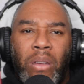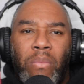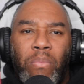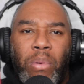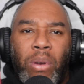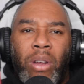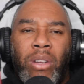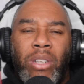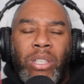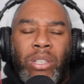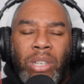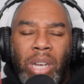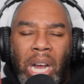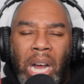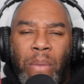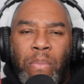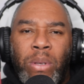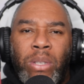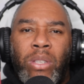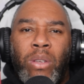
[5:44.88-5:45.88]
But our
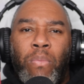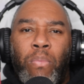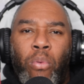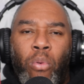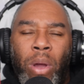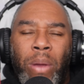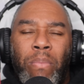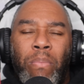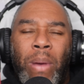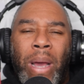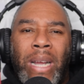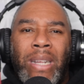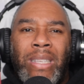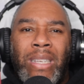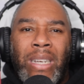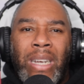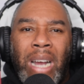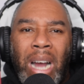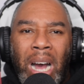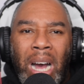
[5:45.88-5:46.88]
job is to point back
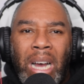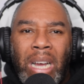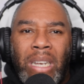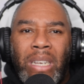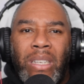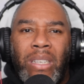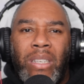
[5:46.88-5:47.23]
to God.